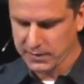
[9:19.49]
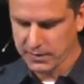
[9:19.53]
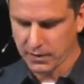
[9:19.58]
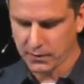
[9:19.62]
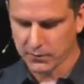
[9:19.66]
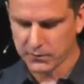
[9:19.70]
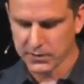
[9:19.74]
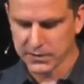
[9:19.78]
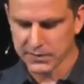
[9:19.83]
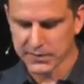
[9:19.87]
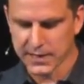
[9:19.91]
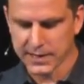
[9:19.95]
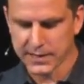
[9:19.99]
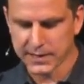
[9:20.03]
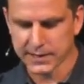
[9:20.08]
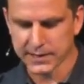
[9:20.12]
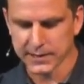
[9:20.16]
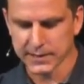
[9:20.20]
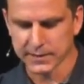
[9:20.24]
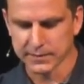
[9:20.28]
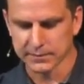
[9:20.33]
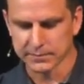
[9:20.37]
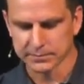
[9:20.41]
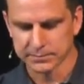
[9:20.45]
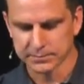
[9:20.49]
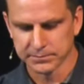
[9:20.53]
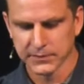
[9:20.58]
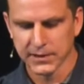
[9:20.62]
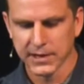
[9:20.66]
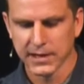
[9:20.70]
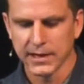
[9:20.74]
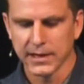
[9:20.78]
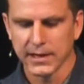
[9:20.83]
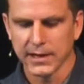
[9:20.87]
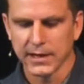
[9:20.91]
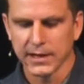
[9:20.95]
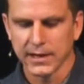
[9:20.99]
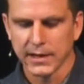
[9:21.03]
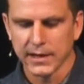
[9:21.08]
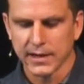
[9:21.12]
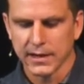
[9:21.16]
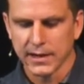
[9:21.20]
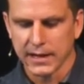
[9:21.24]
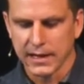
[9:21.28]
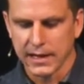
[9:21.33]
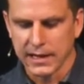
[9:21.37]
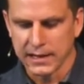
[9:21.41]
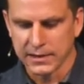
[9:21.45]
I'll read that again.
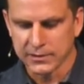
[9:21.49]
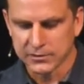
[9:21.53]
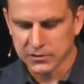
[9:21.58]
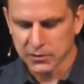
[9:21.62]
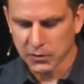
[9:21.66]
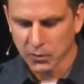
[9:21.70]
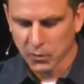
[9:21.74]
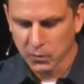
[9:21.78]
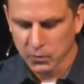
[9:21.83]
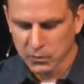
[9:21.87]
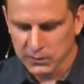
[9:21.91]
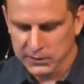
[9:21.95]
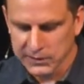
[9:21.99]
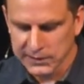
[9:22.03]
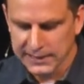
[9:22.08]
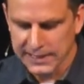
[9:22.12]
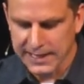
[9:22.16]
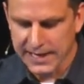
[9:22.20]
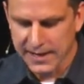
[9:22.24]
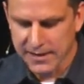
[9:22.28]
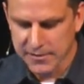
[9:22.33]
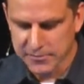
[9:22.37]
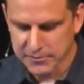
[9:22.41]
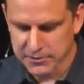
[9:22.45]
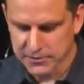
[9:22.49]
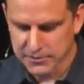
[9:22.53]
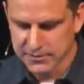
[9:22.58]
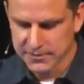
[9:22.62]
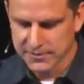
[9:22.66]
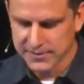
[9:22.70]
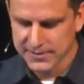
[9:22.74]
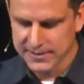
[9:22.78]
It's only ever